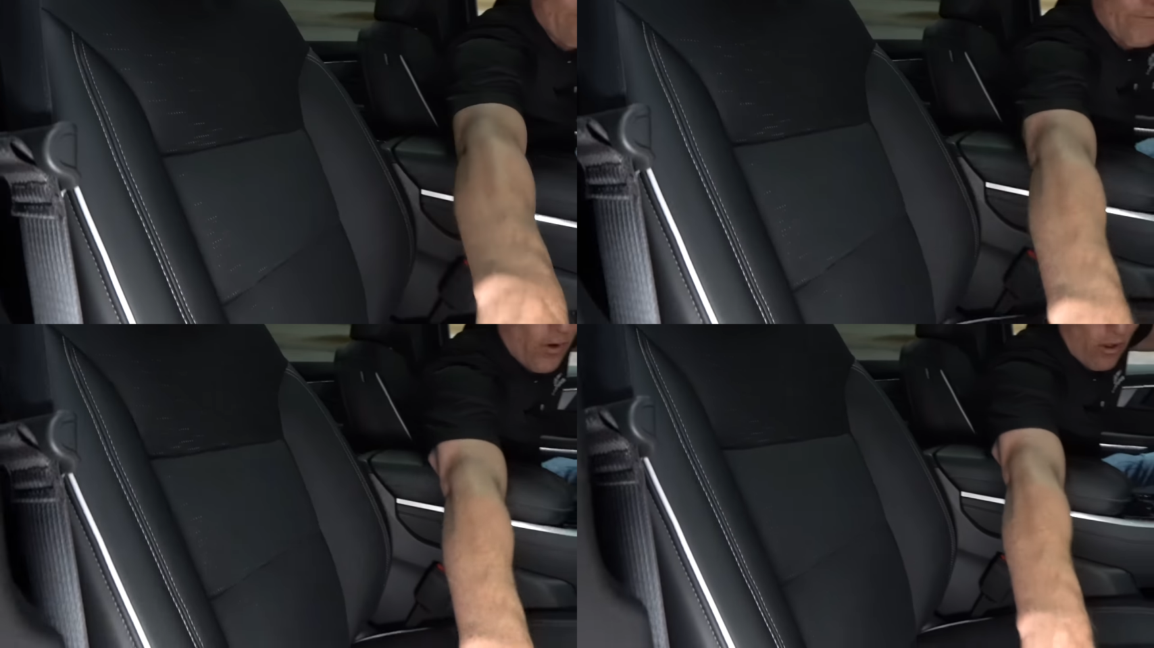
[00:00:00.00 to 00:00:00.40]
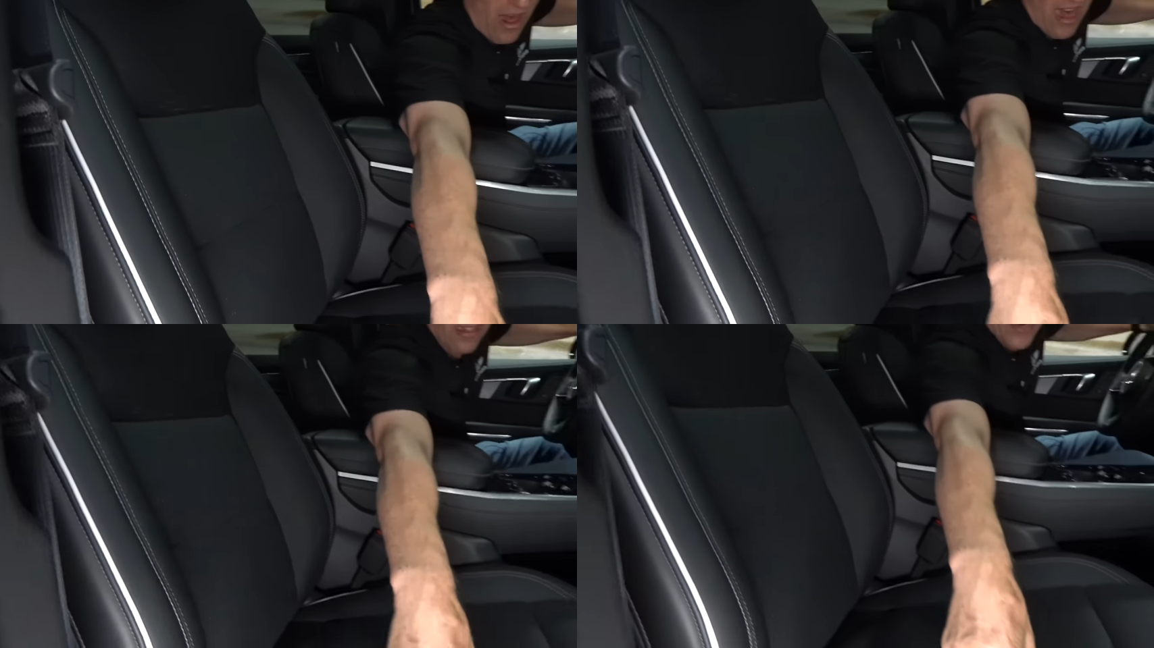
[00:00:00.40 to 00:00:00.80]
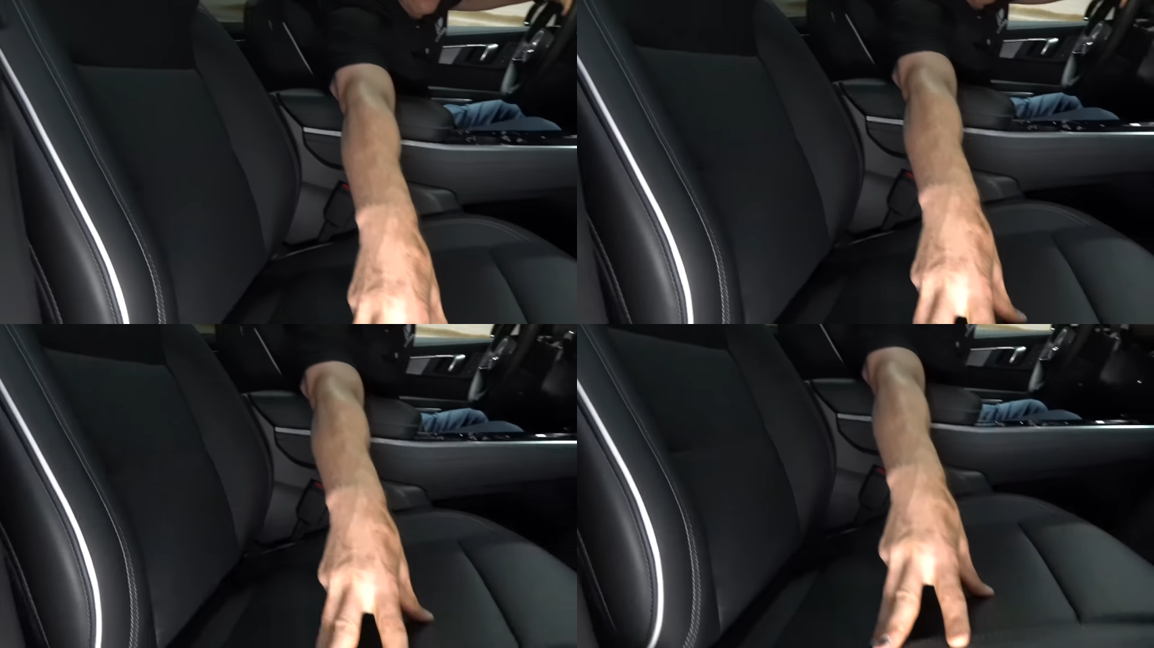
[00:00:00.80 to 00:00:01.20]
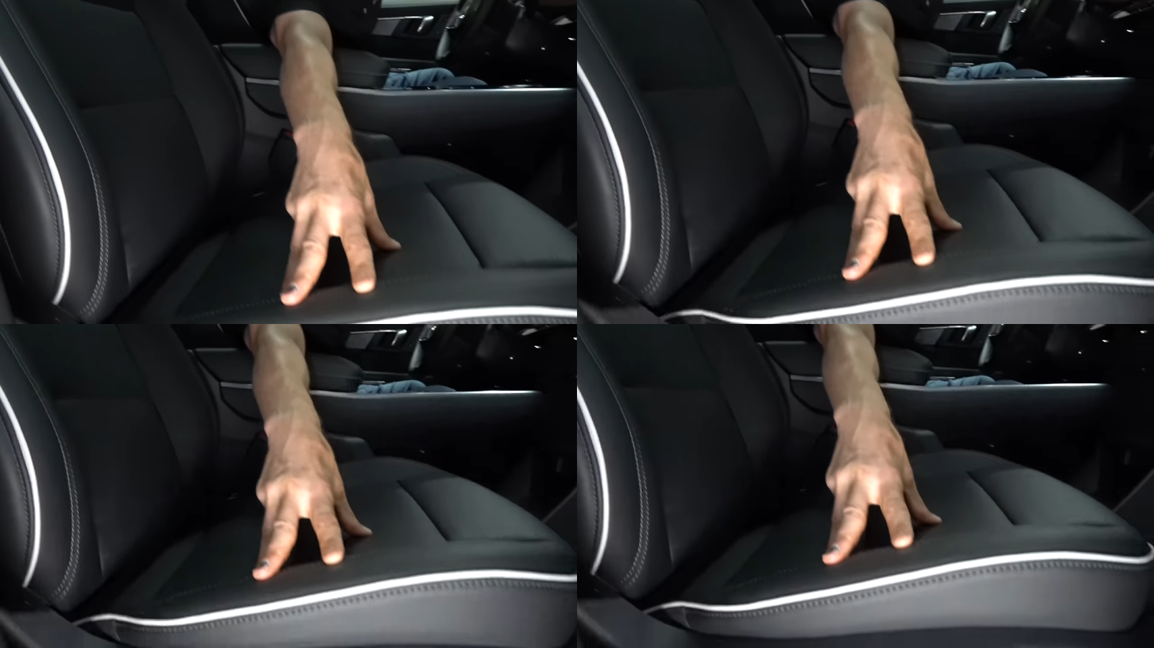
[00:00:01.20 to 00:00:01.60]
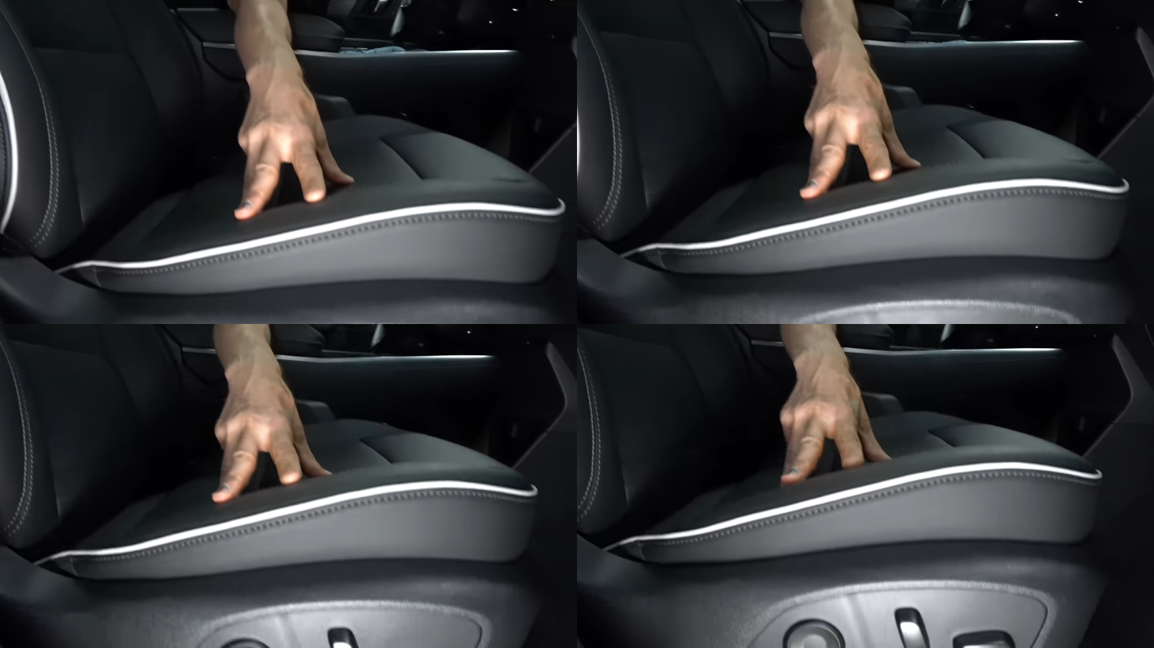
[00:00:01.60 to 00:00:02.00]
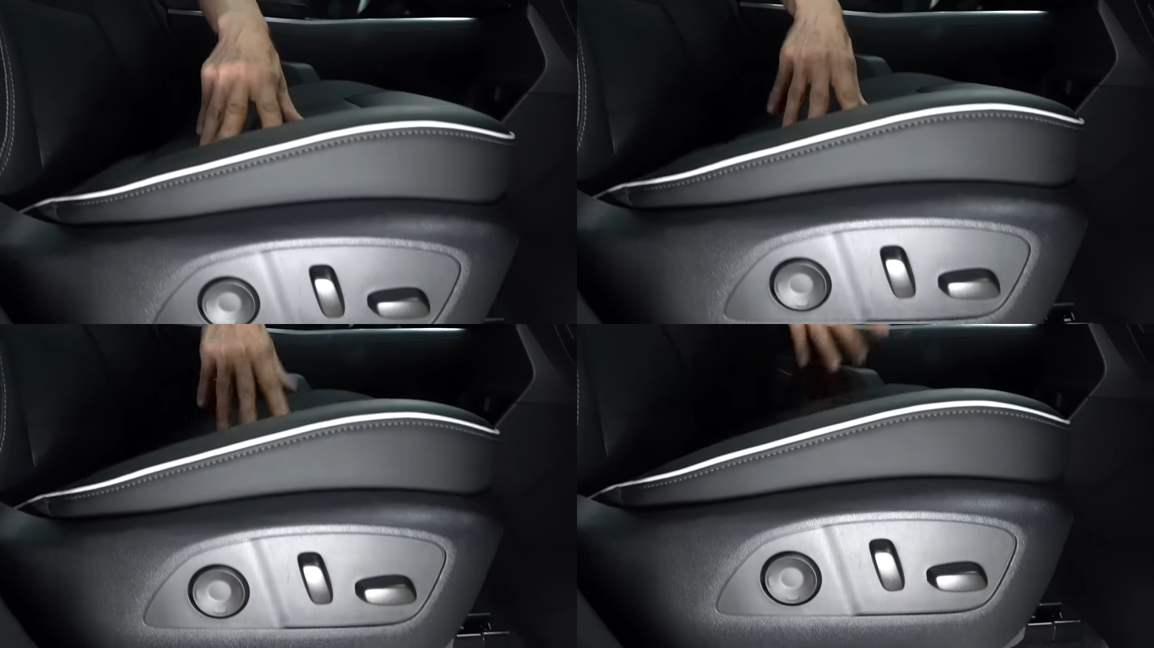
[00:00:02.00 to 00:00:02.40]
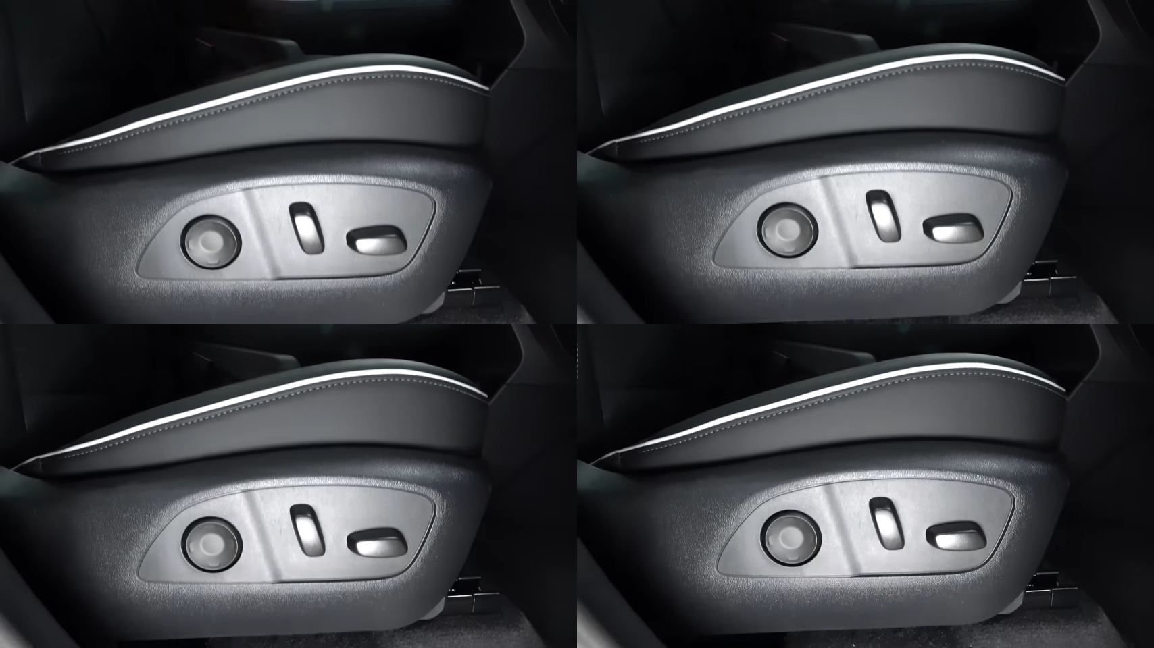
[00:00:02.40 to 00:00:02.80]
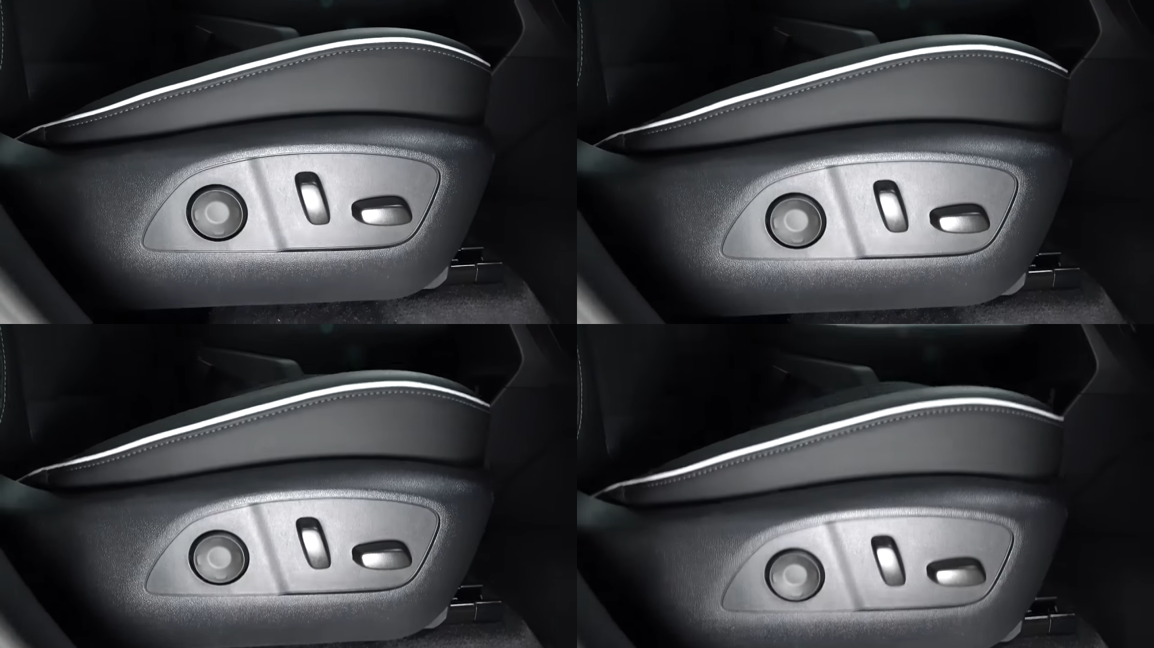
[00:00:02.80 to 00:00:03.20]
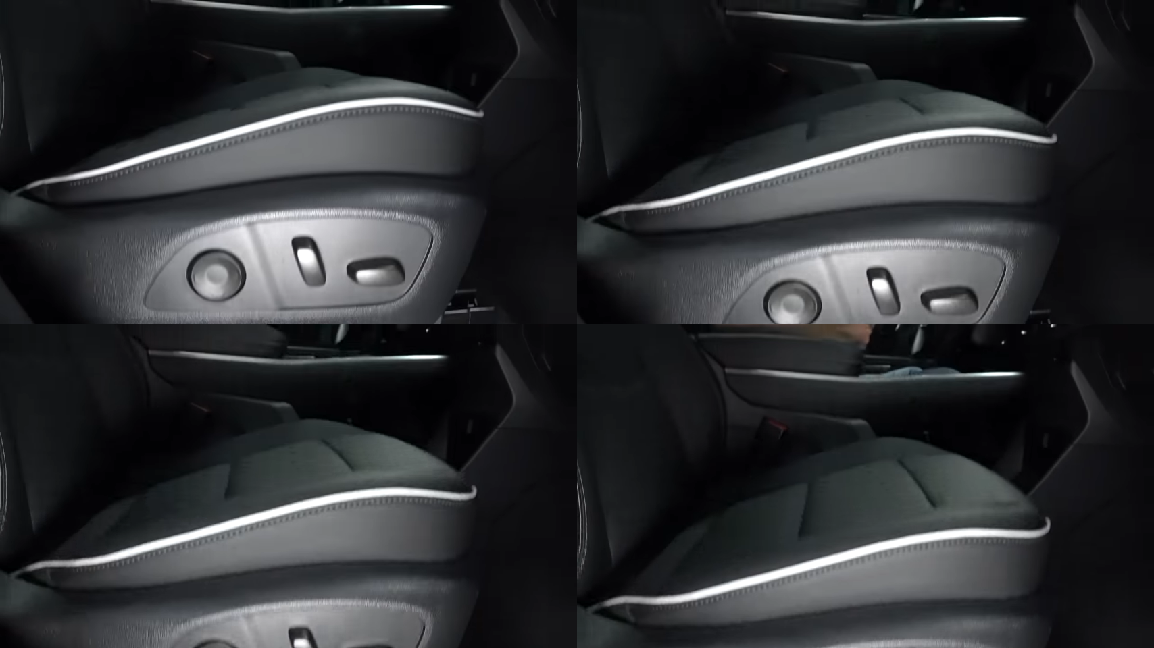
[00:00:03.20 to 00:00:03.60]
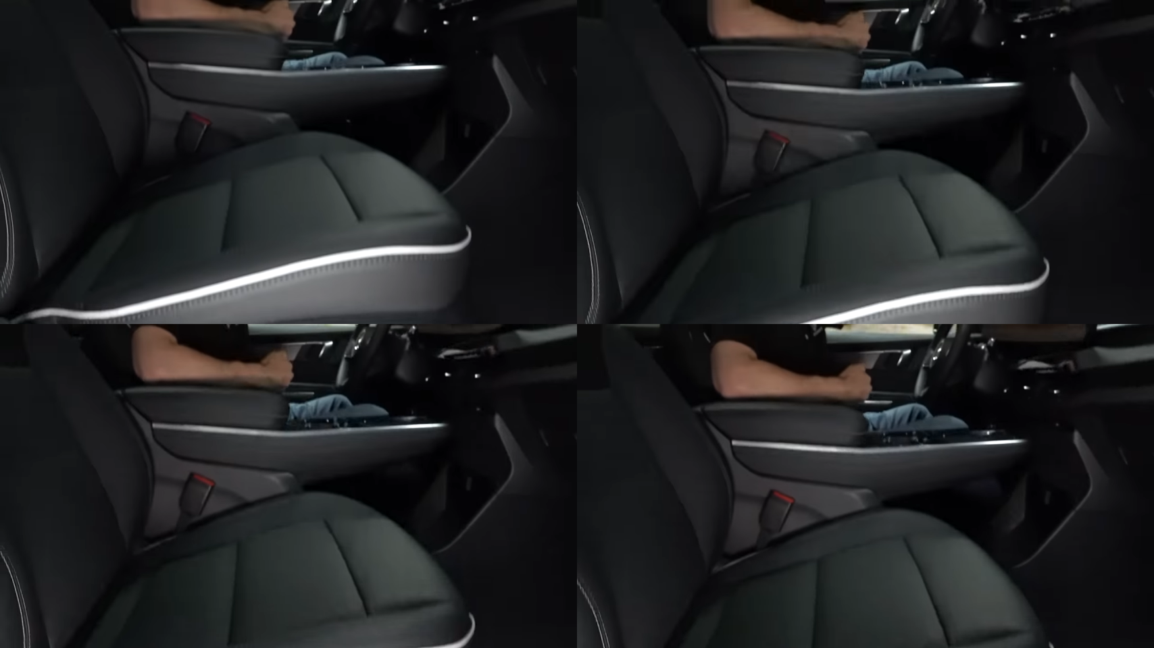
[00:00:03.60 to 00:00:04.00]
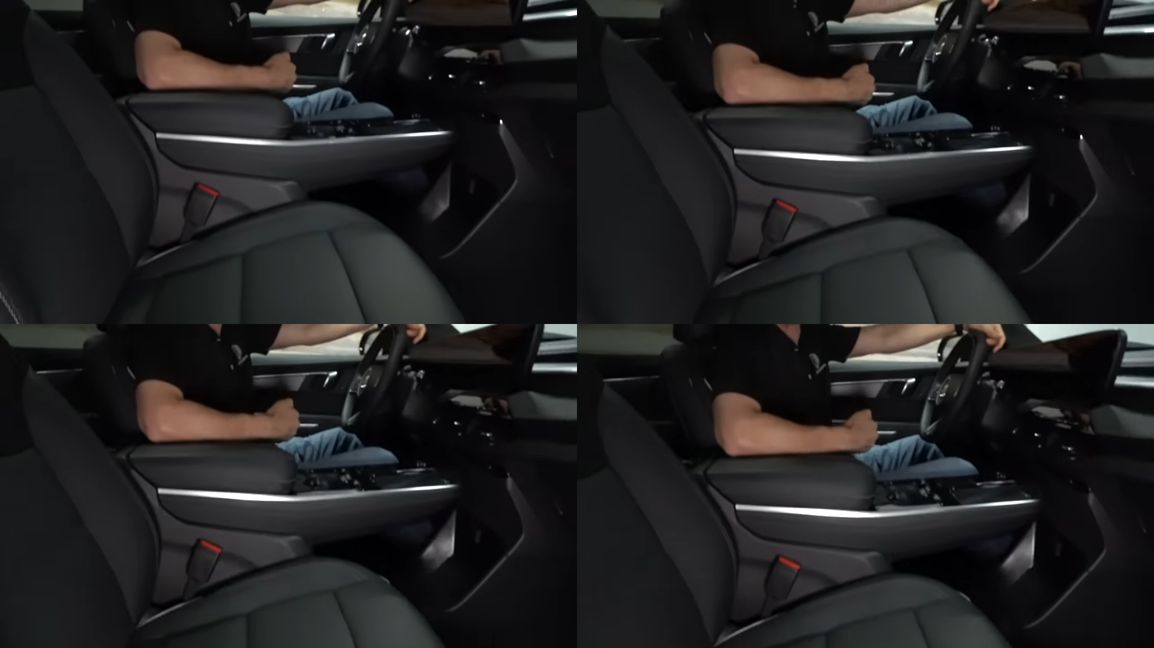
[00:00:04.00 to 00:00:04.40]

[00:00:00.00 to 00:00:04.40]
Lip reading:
No face is visible, so there are no lips to read.